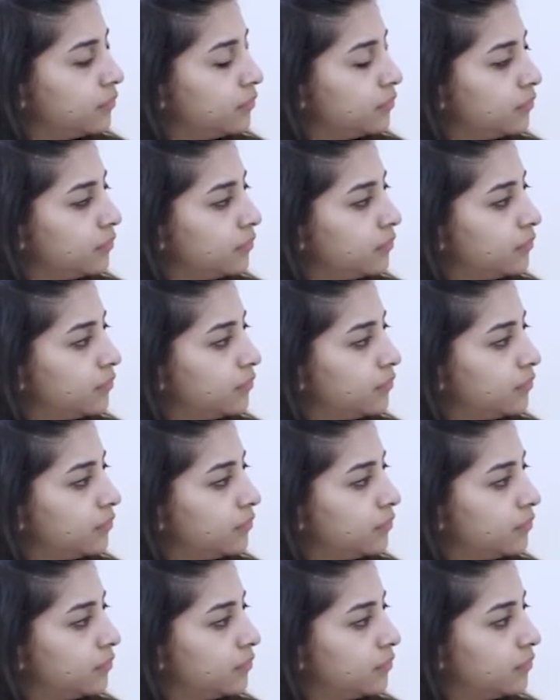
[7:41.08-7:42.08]

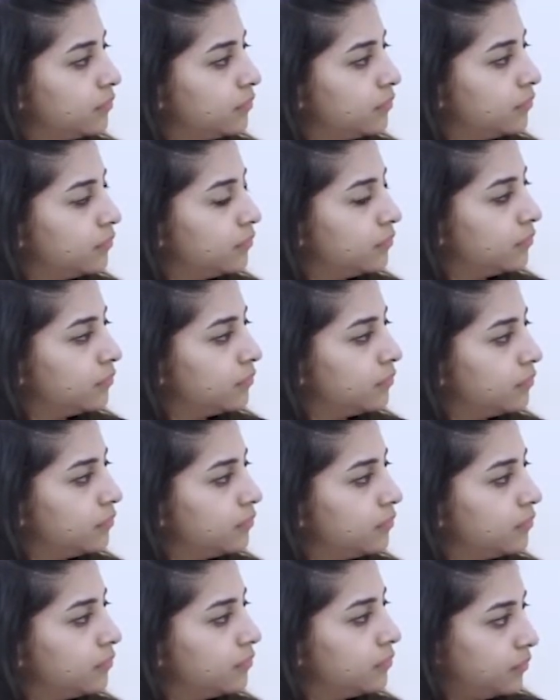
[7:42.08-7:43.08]

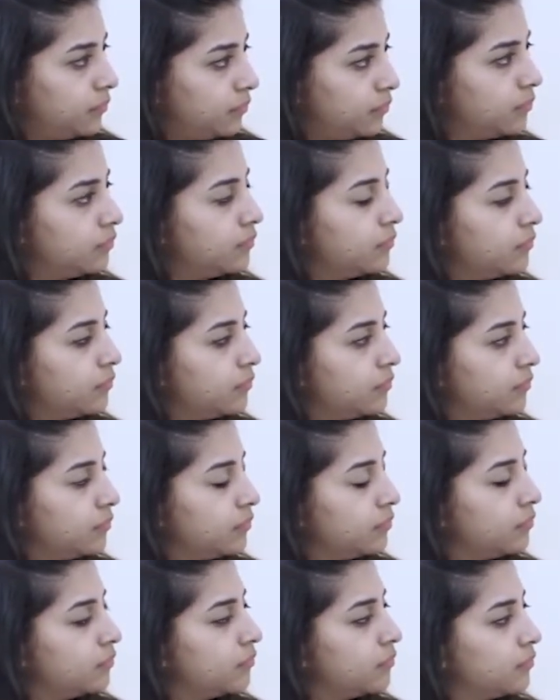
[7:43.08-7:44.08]

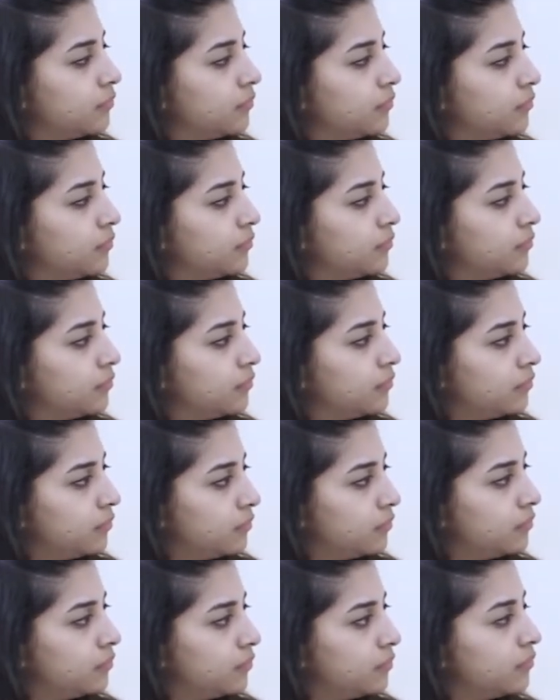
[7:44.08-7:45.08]

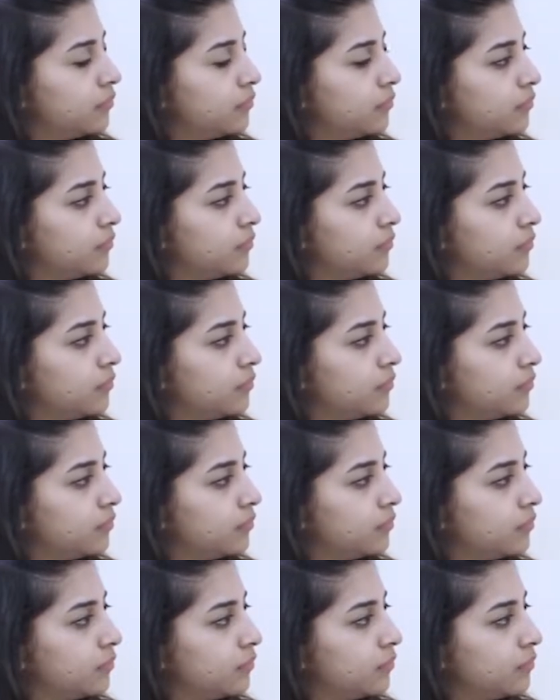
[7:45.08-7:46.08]

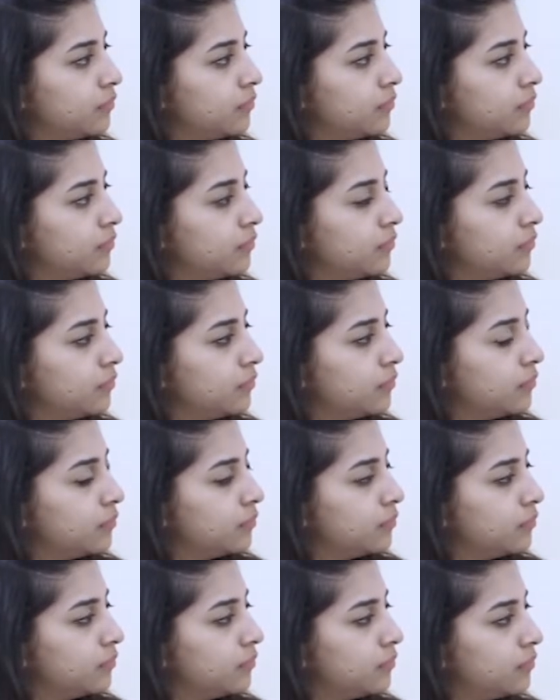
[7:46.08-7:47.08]

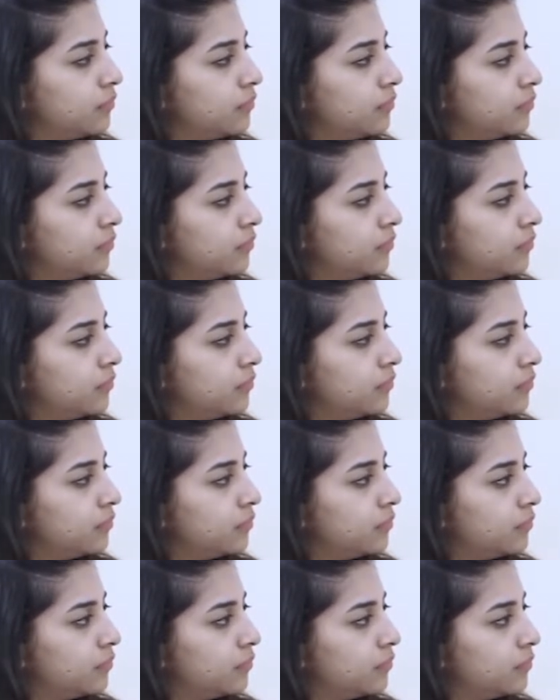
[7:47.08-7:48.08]

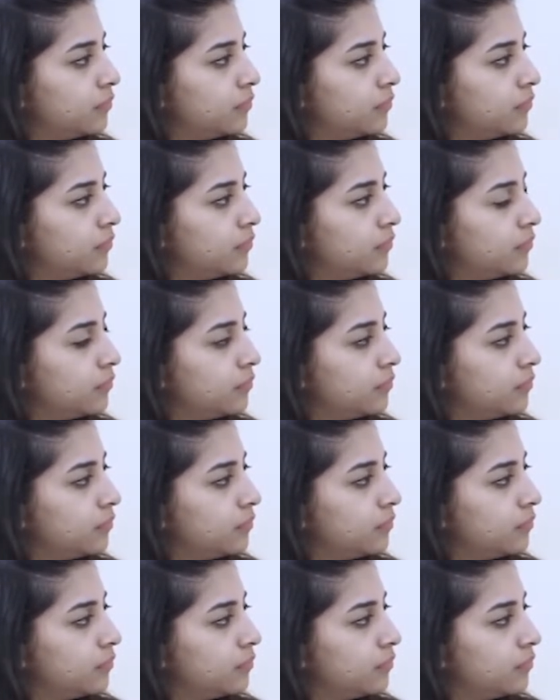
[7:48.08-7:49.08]
[no speech]